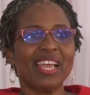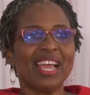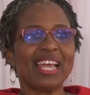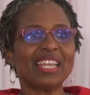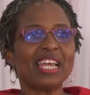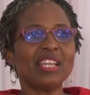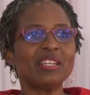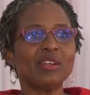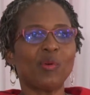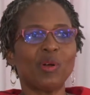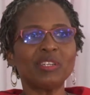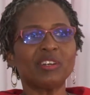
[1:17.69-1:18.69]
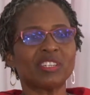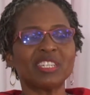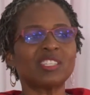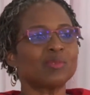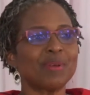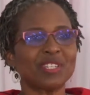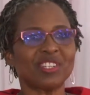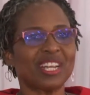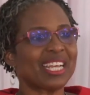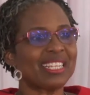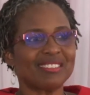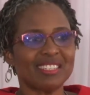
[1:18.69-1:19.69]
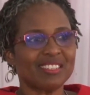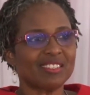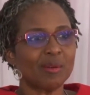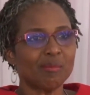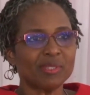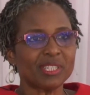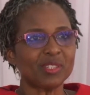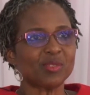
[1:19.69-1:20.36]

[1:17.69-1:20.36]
And then all doctors specialize in something.